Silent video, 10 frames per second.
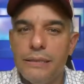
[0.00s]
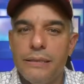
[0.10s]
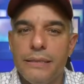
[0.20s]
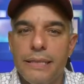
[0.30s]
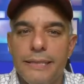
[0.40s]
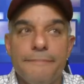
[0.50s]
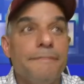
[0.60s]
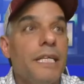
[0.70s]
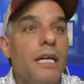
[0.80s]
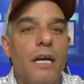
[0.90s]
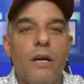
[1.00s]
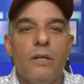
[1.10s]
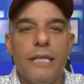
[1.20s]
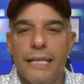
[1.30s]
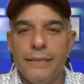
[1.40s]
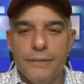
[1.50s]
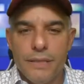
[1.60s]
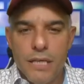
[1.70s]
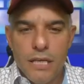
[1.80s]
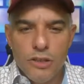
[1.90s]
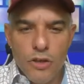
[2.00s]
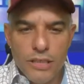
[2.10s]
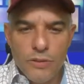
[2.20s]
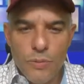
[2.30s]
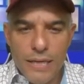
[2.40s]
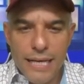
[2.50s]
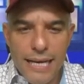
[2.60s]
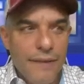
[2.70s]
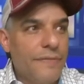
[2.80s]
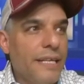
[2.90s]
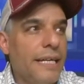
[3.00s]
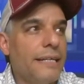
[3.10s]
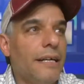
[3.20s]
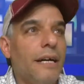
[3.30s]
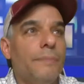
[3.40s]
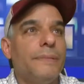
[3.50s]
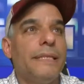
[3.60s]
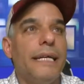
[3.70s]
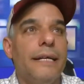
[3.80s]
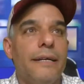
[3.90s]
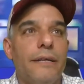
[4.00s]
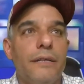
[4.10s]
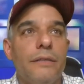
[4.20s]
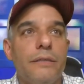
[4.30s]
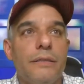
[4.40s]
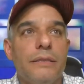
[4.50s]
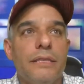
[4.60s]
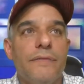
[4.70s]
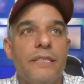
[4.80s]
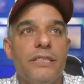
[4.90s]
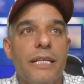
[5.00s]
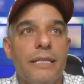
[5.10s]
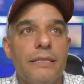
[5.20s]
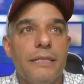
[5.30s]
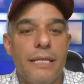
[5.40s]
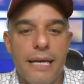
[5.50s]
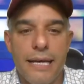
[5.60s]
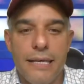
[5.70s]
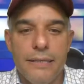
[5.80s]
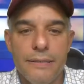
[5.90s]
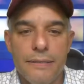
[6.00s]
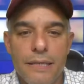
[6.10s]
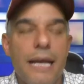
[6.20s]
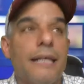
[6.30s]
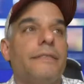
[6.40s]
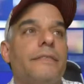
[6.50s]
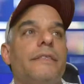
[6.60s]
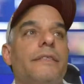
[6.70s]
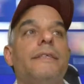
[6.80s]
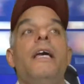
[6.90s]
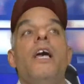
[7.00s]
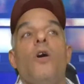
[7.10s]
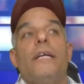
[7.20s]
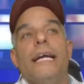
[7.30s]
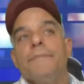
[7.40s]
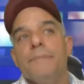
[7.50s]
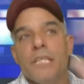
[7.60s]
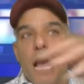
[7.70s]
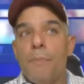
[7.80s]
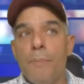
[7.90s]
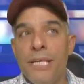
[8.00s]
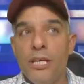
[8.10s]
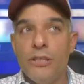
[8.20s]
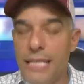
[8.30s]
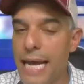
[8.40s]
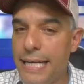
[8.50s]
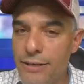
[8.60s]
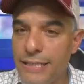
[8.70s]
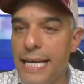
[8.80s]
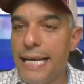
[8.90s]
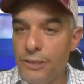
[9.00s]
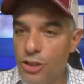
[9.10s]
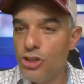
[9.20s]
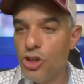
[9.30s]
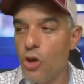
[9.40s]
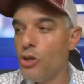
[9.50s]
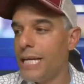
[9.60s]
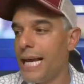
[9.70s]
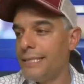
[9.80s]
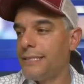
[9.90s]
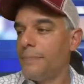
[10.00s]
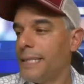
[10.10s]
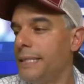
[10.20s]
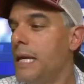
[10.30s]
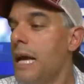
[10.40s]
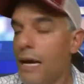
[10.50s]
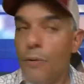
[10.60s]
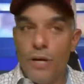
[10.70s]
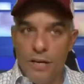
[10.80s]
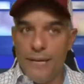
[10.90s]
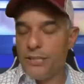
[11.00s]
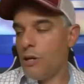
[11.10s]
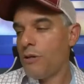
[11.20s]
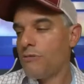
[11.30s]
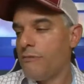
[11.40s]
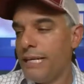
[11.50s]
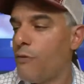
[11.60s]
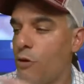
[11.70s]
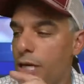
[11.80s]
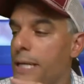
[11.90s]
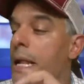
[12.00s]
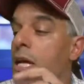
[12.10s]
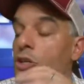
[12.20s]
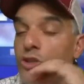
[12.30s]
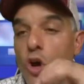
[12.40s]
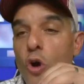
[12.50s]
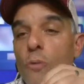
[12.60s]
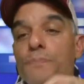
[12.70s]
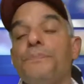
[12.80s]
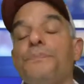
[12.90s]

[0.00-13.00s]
Let's see. Okay. So I just want to have that up there. Let's see if I change that. Excellent. Okay. I'm going to be using that here in a second to show you guys something. I wanted to make sure I was ready for it. So,